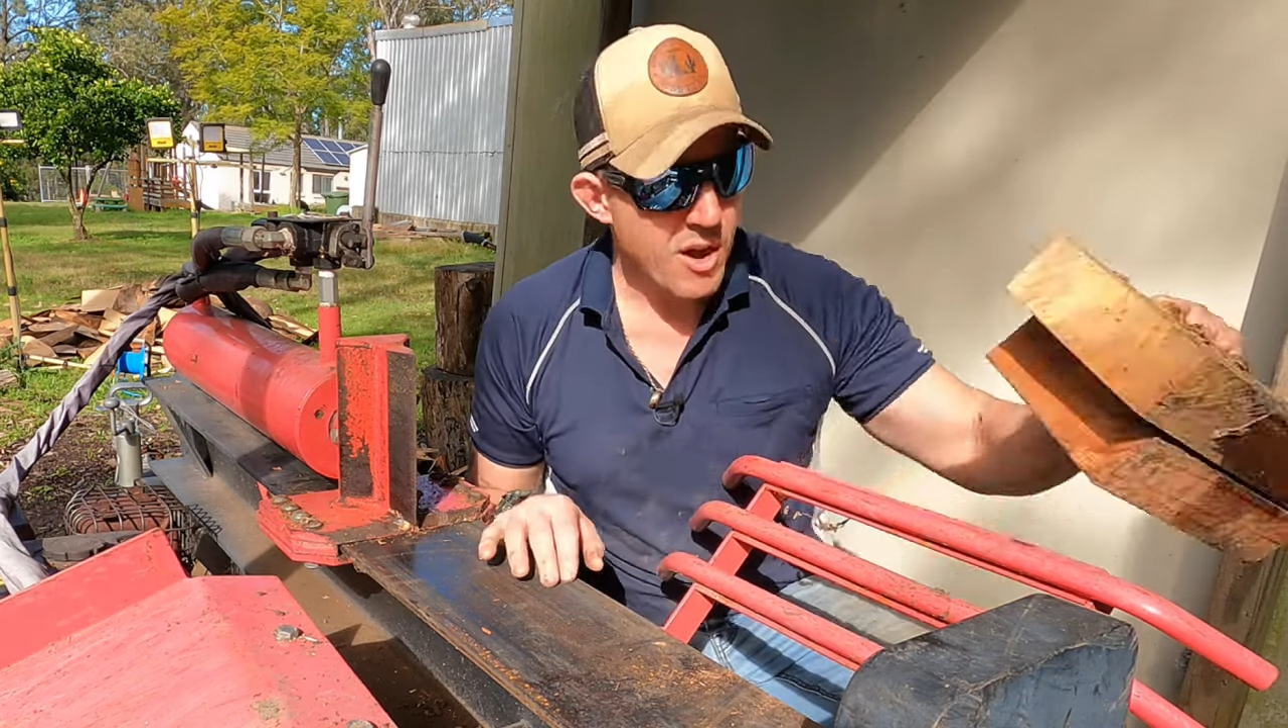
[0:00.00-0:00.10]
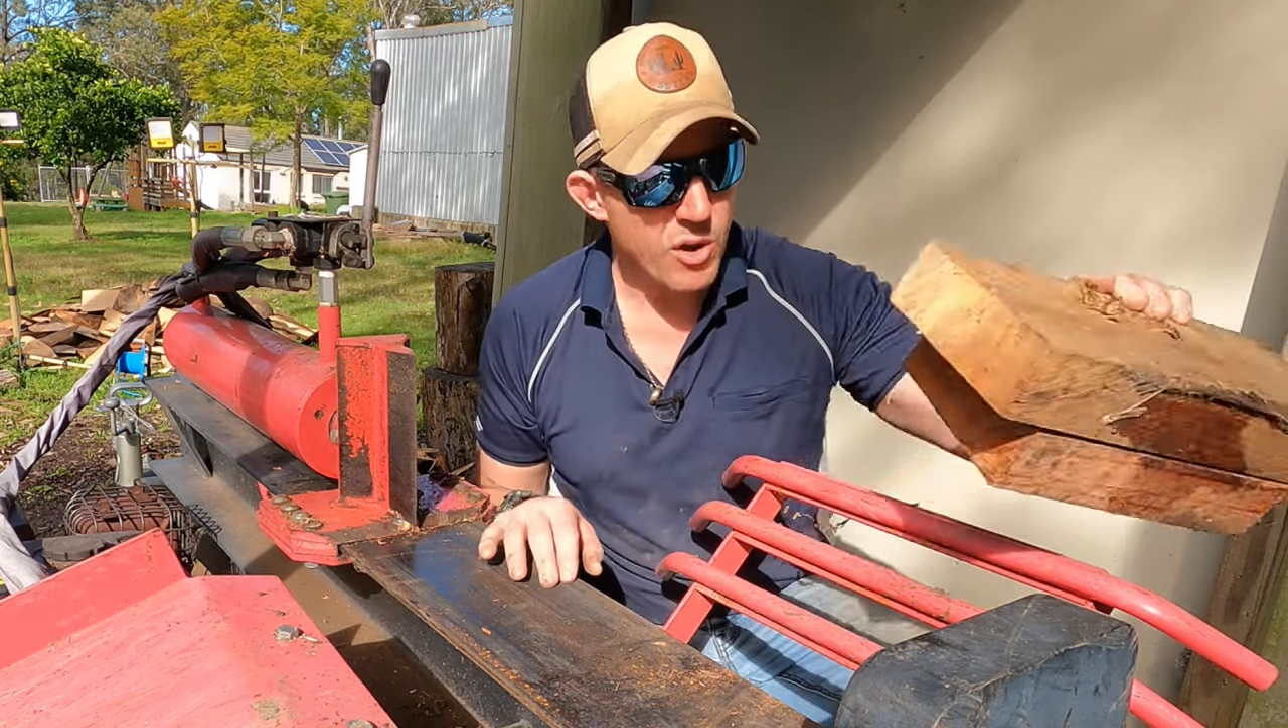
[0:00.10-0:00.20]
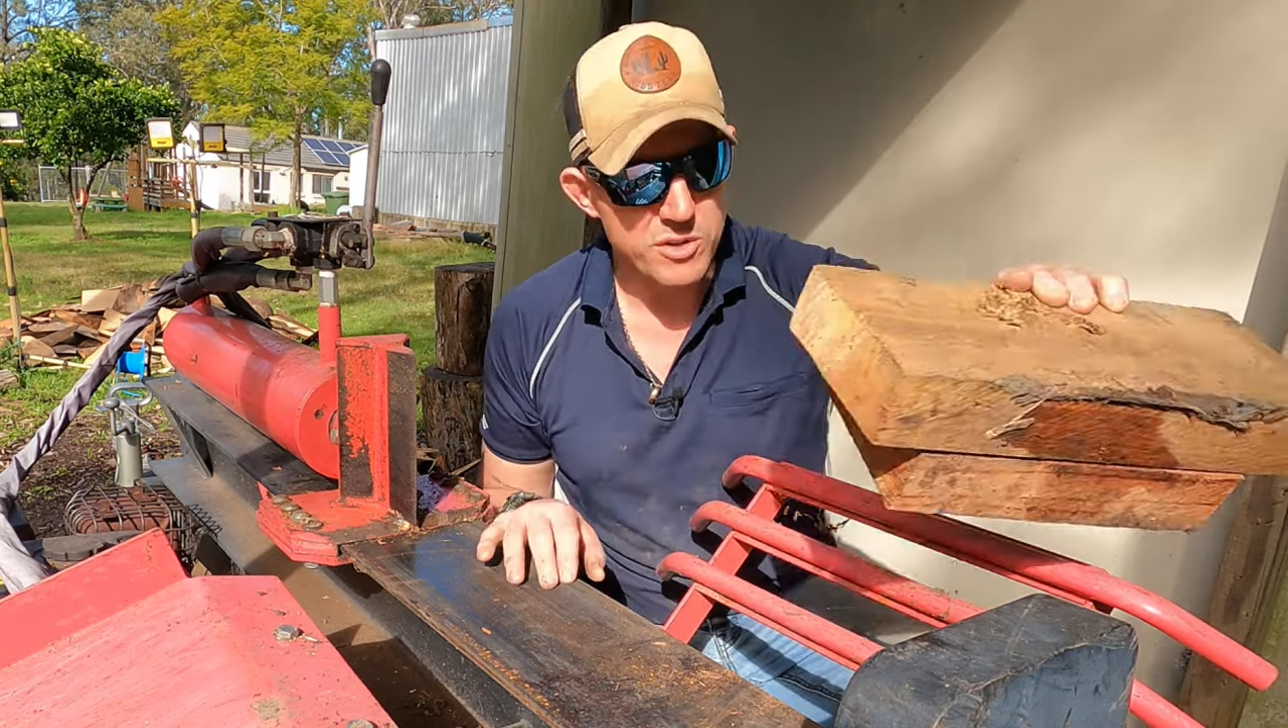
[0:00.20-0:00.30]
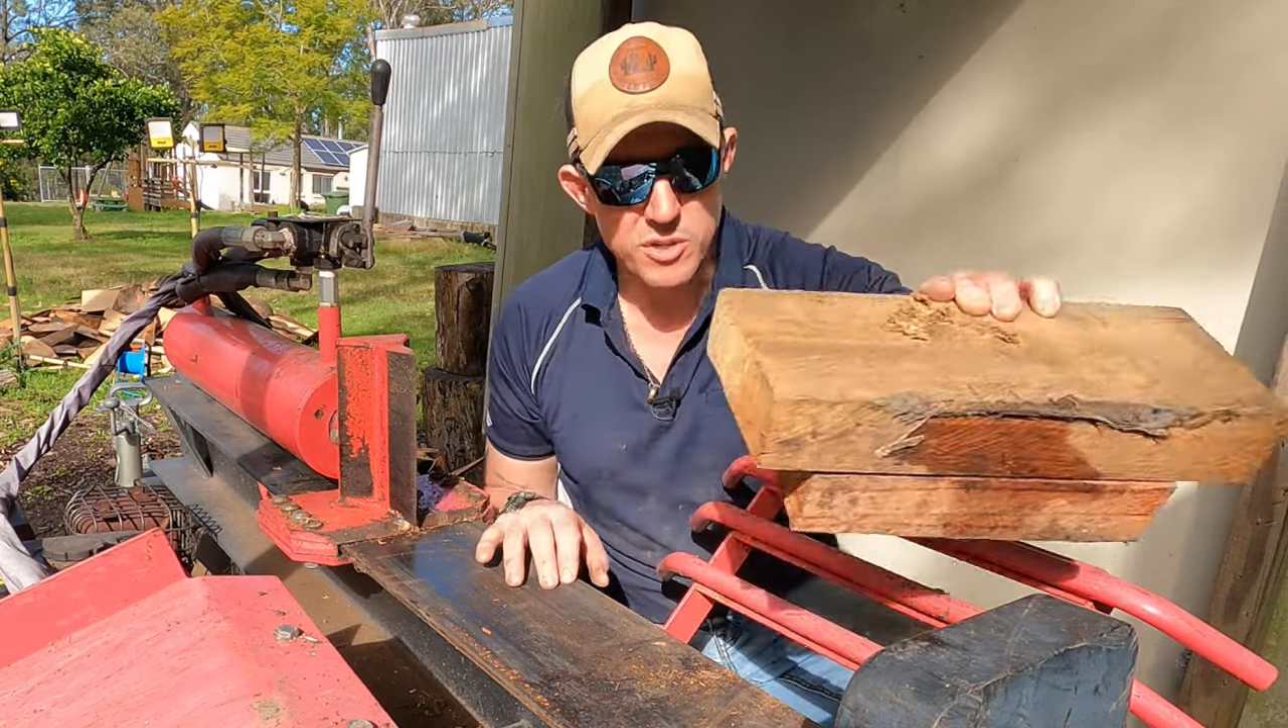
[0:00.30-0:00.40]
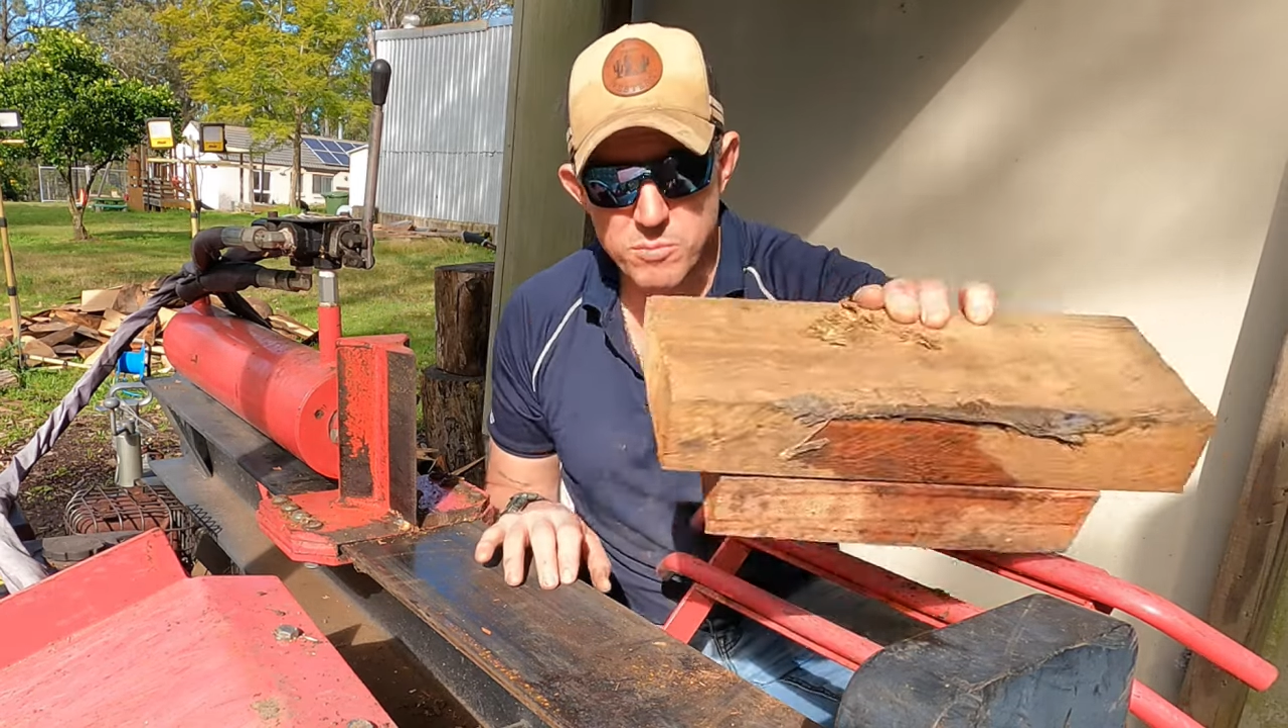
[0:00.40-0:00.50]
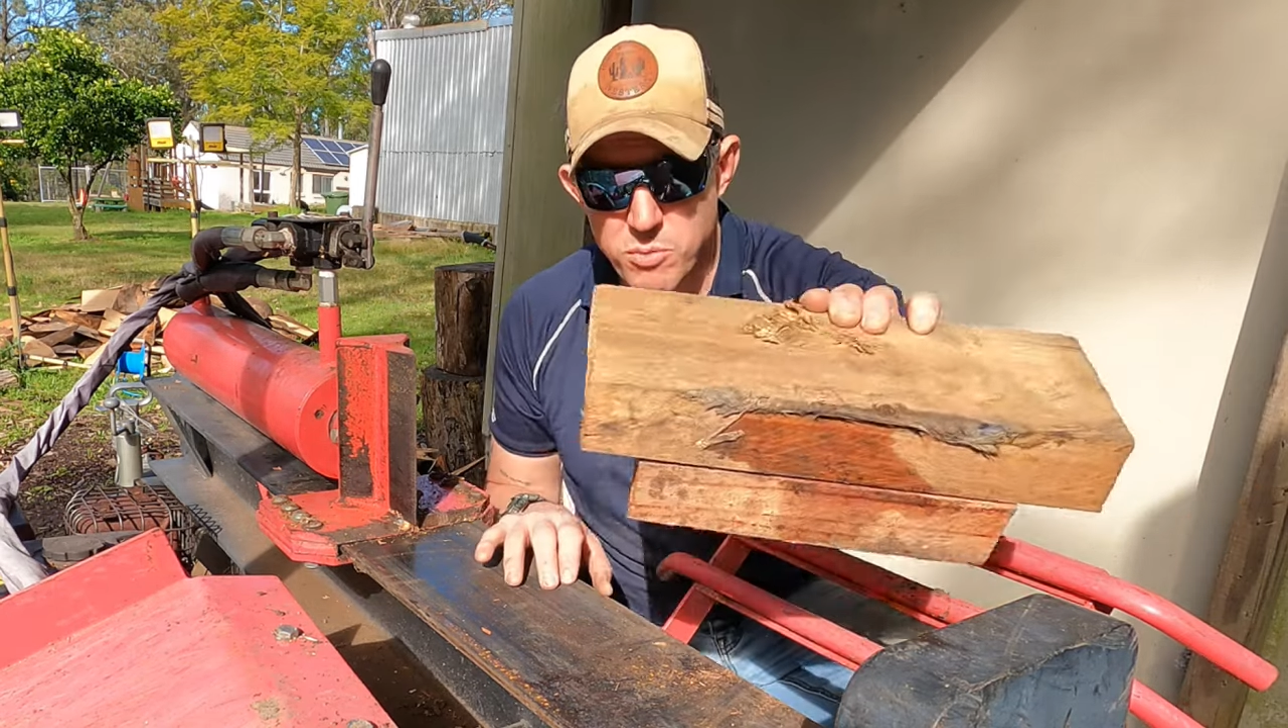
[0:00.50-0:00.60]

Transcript: I just